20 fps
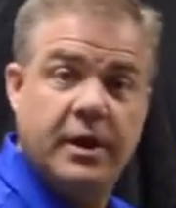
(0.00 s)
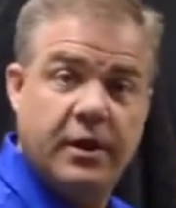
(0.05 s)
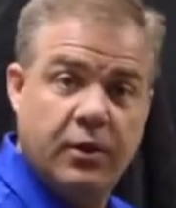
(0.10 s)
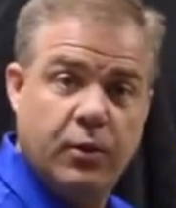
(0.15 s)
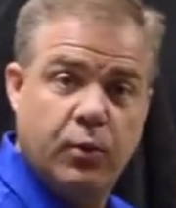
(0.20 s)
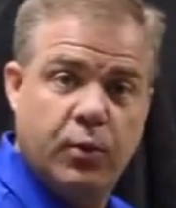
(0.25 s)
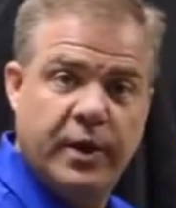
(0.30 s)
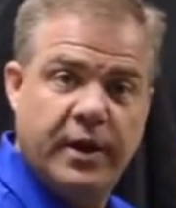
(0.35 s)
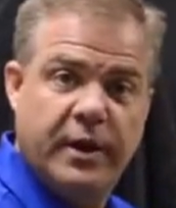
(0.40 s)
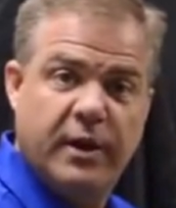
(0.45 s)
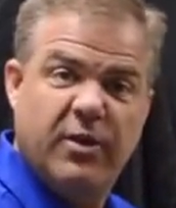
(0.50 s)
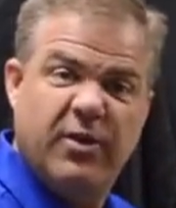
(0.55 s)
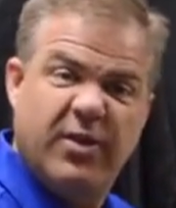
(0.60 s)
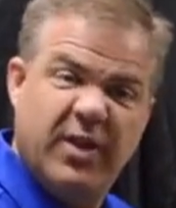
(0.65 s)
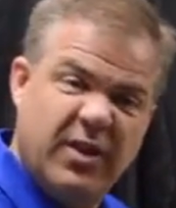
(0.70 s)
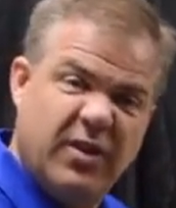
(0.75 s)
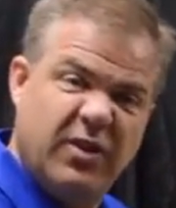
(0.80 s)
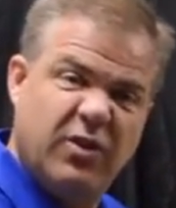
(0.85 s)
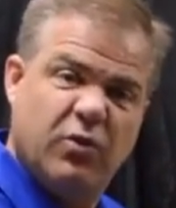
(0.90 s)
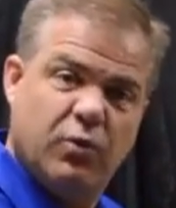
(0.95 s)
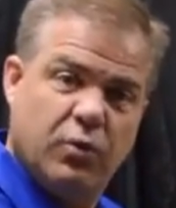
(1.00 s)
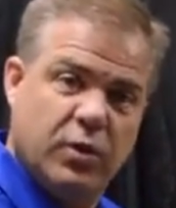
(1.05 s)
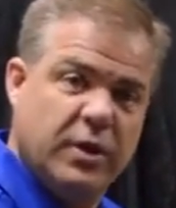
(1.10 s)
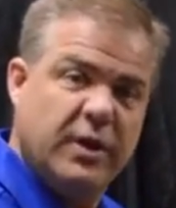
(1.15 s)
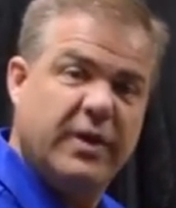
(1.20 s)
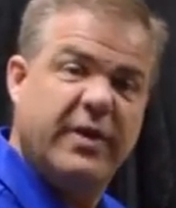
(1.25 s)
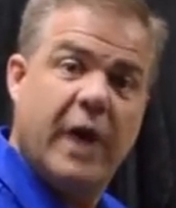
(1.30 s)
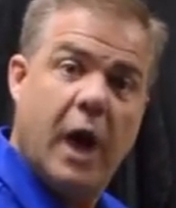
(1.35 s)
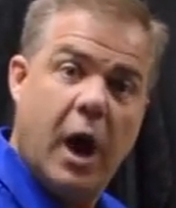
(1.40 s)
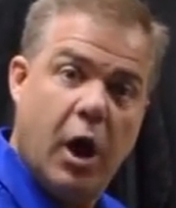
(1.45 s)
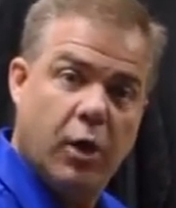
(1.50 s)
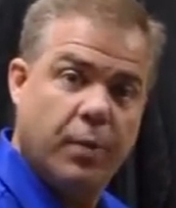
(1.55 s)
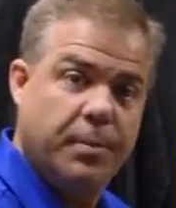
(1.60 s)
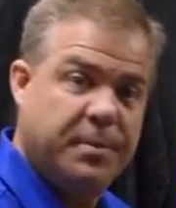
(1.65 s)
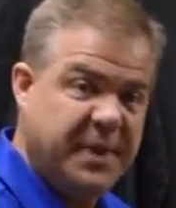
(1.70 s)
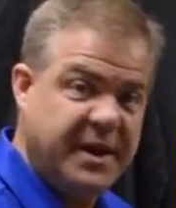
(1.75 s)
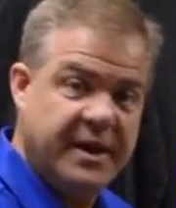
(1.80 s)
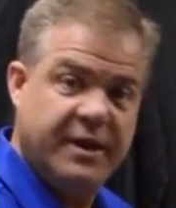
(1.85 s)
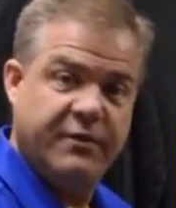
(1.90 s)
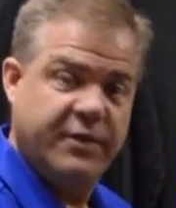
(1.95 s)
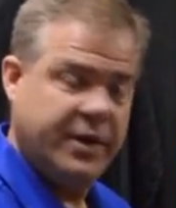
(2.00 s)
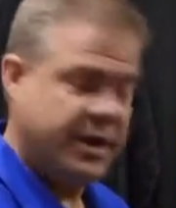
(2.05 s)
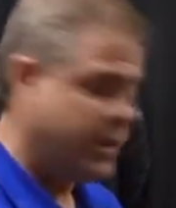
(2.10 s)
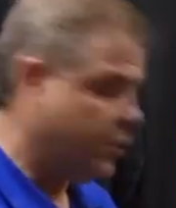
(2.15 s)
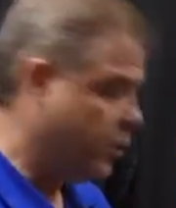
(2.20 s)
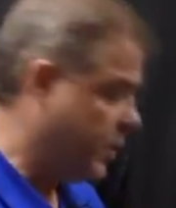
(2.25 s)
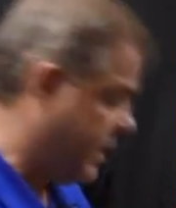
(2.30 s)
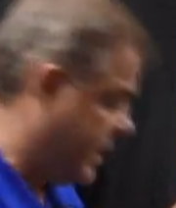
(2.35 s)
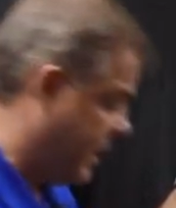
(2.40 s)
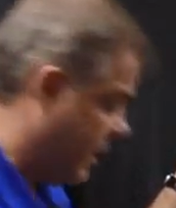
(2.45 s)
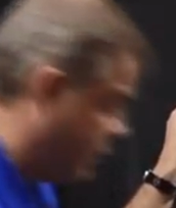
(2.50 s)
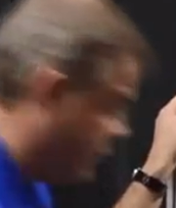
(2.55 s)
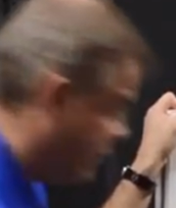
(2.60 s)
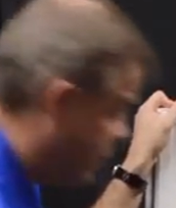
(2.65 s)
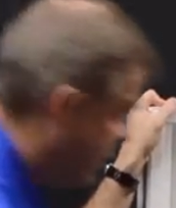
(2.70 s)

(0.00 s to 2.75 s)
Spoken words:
in the window, and this is really the heartbeat of any window.